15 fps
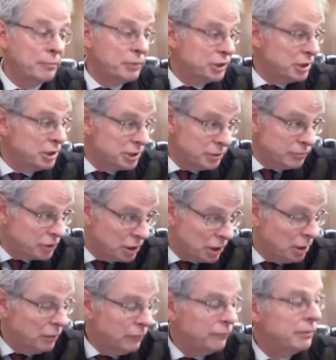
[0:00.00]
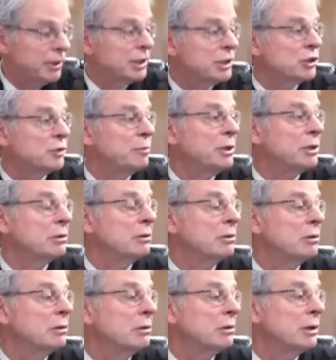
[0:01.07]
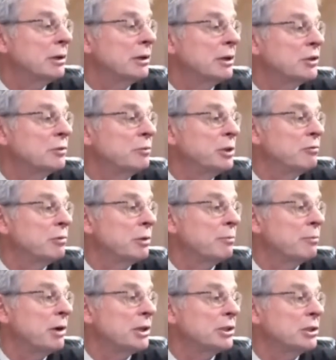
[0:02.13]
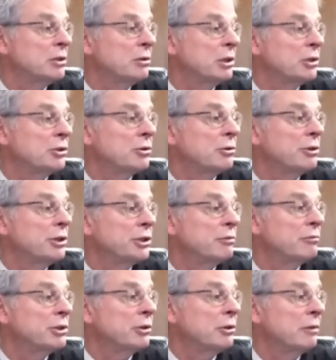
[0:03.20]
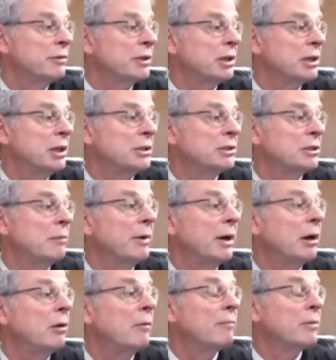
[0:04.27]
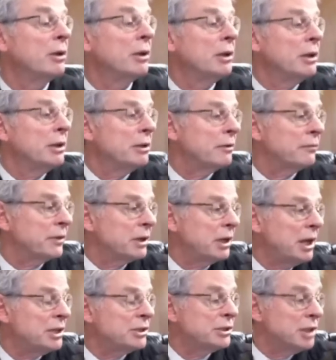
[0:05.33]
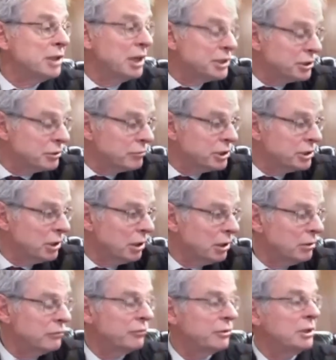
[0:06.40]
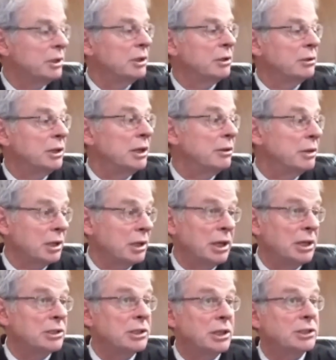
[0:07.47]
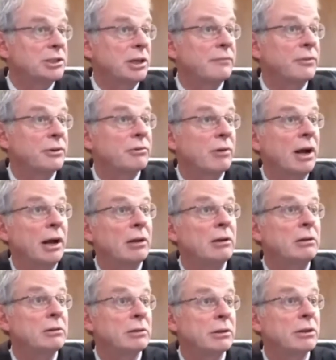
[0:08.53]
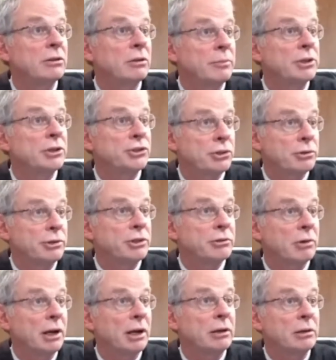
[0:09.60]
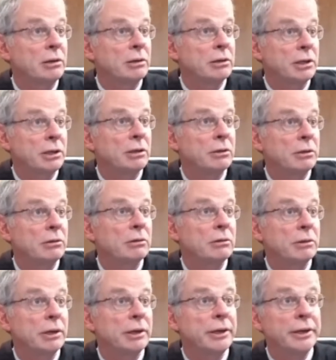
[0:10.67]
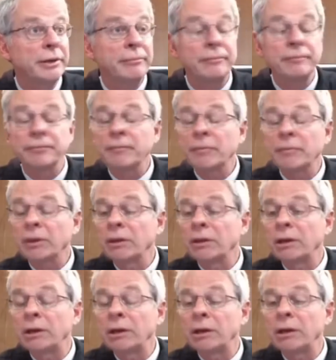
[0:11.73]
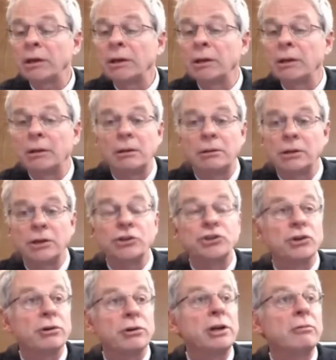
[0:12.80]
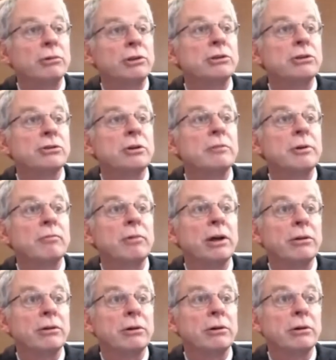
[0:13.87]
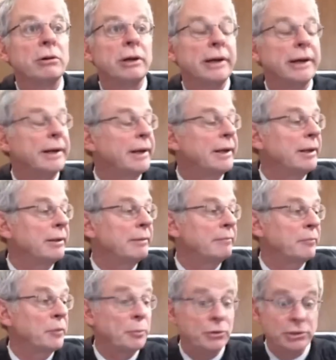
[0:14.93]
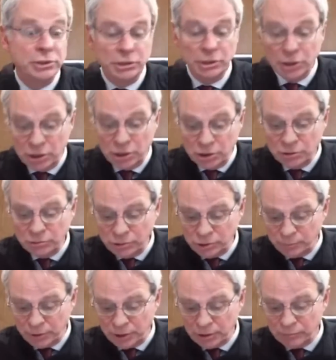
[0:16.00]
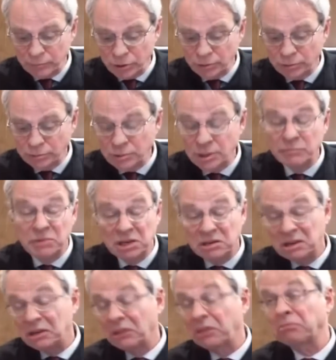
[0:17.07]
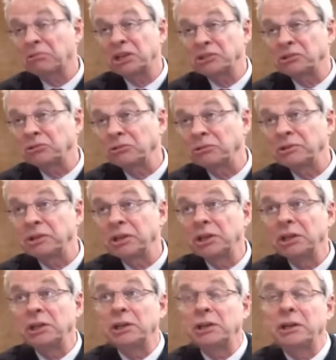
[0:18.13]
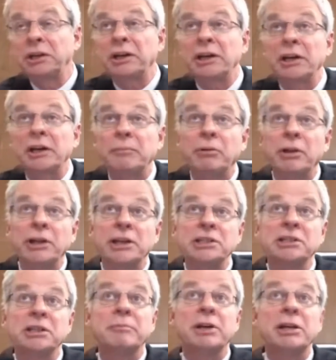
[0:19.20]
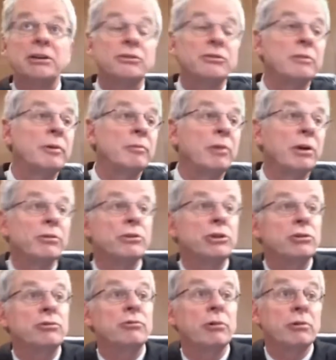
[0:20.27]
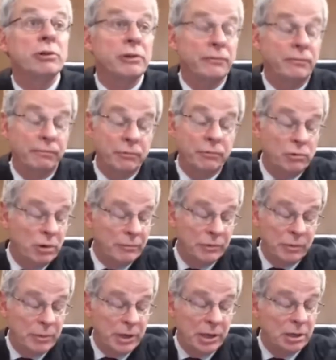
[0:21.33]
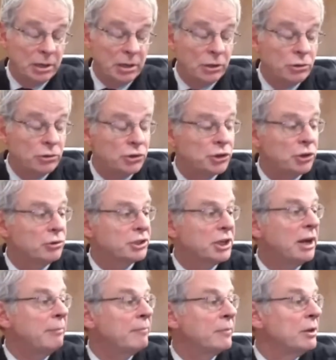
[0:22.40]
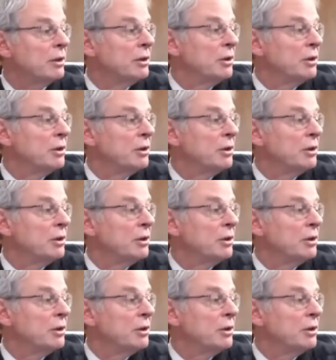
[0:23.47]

represents themselves, they can speak to the, uh, speak with the prosecuting attorney to resolve the case somehow. If the case doesn't resolve, then the case gets set for trial, and then there'll be a jury trial, and then the um, uh, then a jury will determine whether uh, the person accused, Peyton Milton, they met at a threshold uh, place, they may determine whether you, if whoever, depending on who shows up,